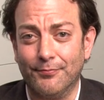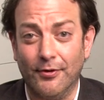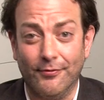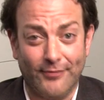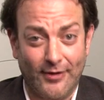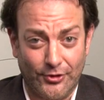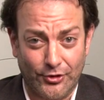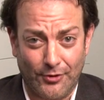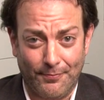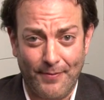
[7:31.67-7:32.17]

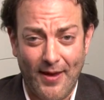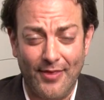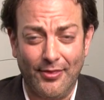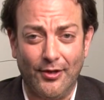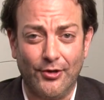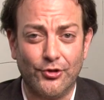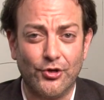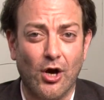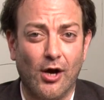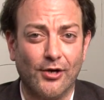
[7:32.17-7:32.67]
Professor
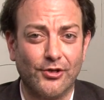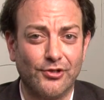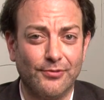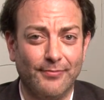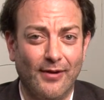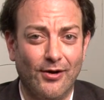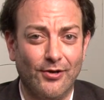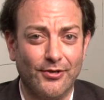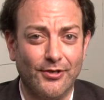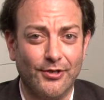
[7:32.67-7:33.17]
Pentland talks
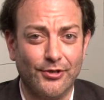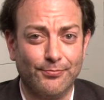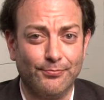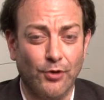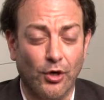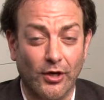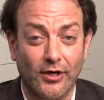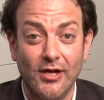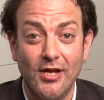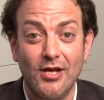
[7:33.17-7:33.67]
about in his
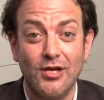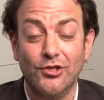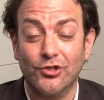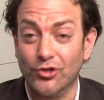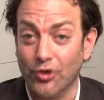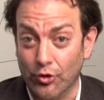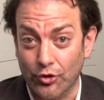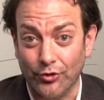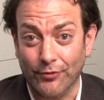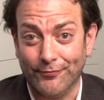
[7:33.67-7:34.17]
book,
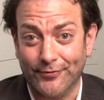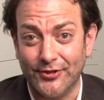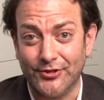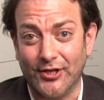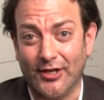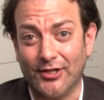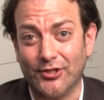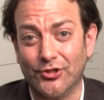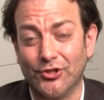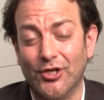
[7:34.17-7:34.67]
Social
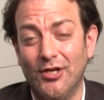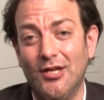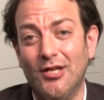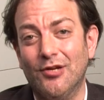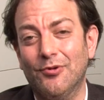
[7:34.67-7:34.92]
Physics,